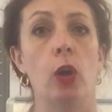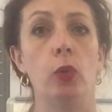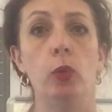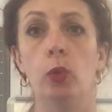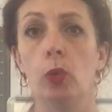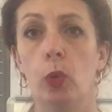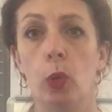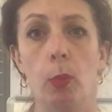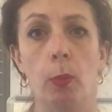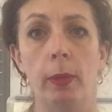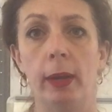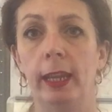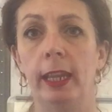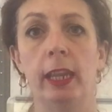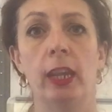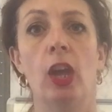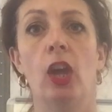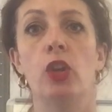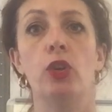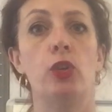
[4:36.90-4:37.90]

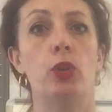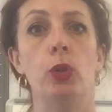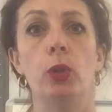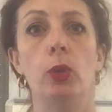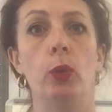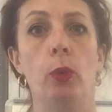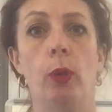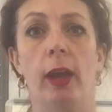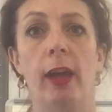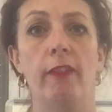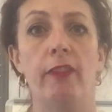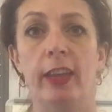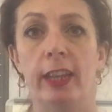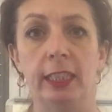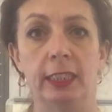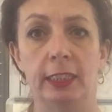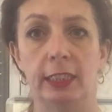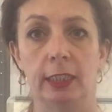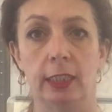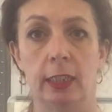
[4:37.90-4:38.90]
normally to
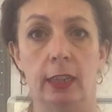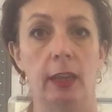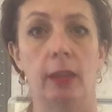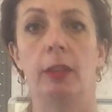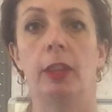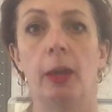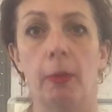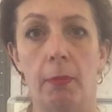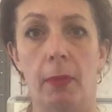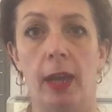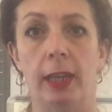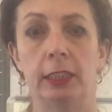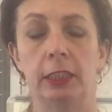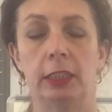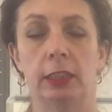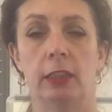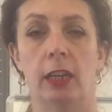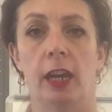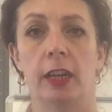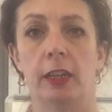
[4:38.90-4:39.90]
events that might
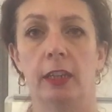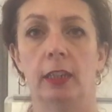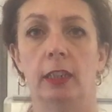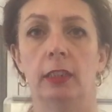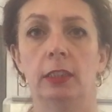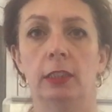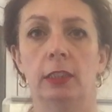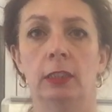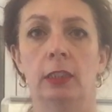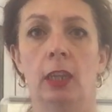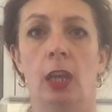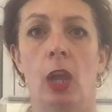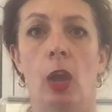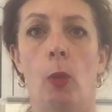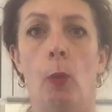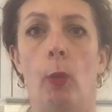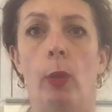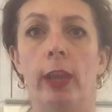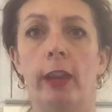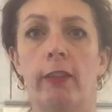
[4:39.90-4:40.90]
startle us,
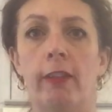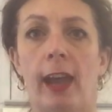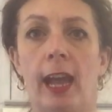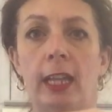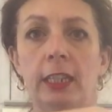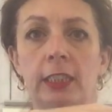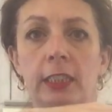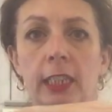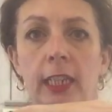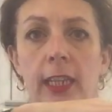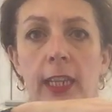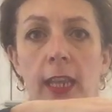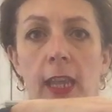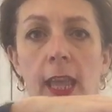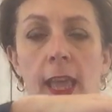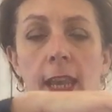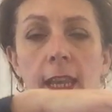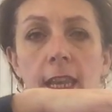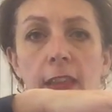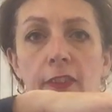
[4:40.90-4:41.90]
we are
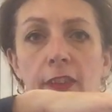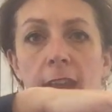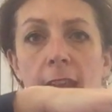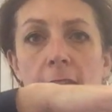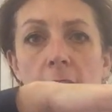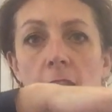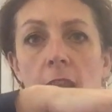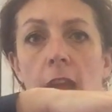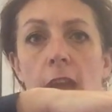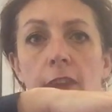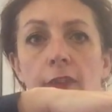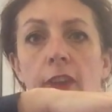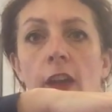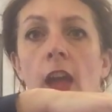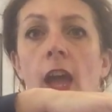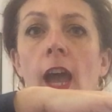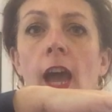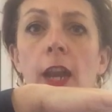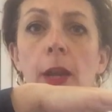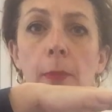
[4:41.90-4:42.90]
actually living our life
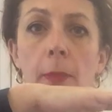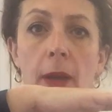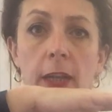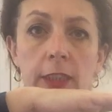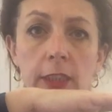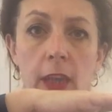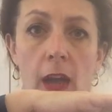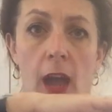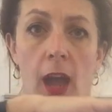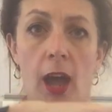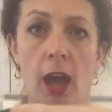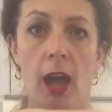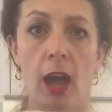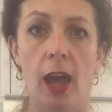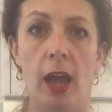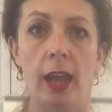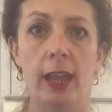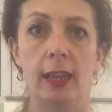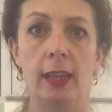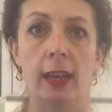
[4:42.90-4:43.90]
at a much
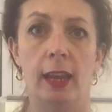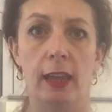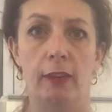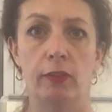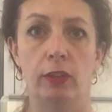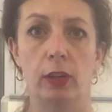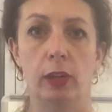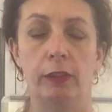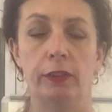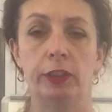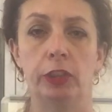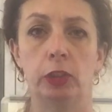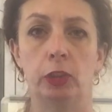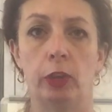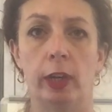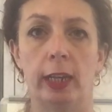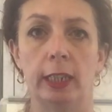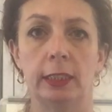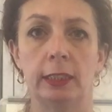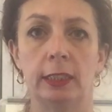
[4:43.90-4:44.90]
higher level of
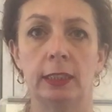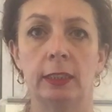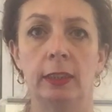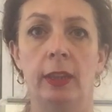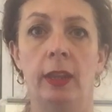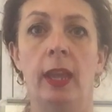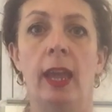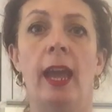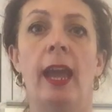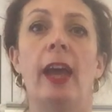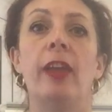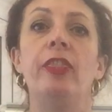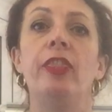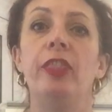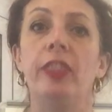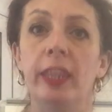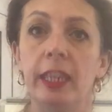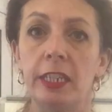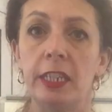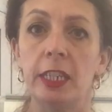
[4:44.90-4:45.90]
stress.
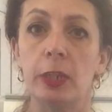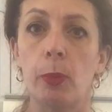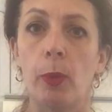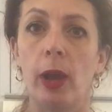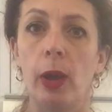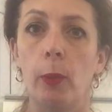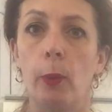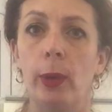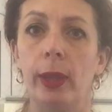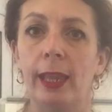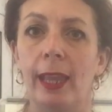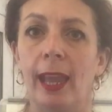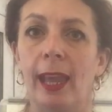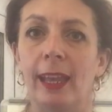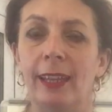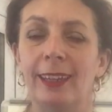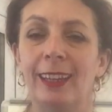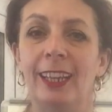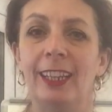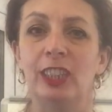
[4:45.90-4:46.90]
And this is why we
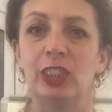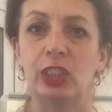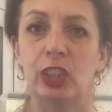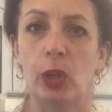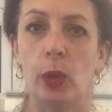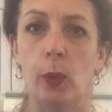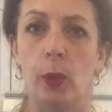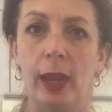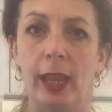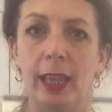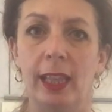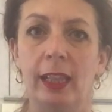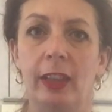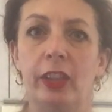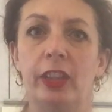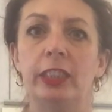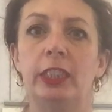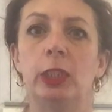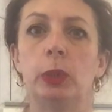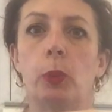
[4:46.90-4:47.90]
get so ill.
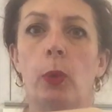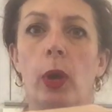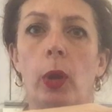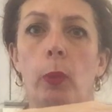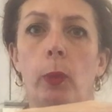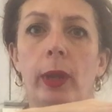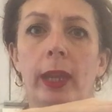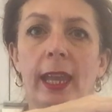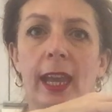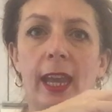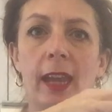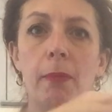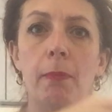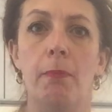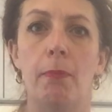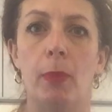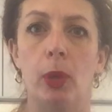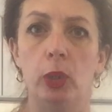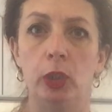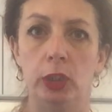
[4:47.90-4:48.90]
This is why we get
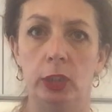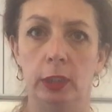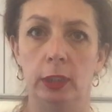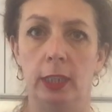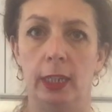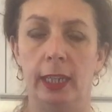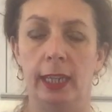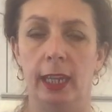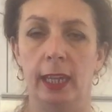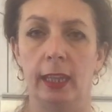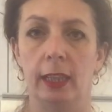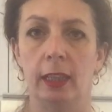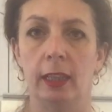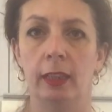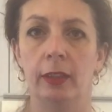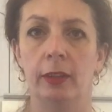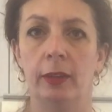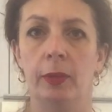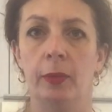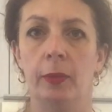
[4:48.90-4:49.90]
emotionally ill,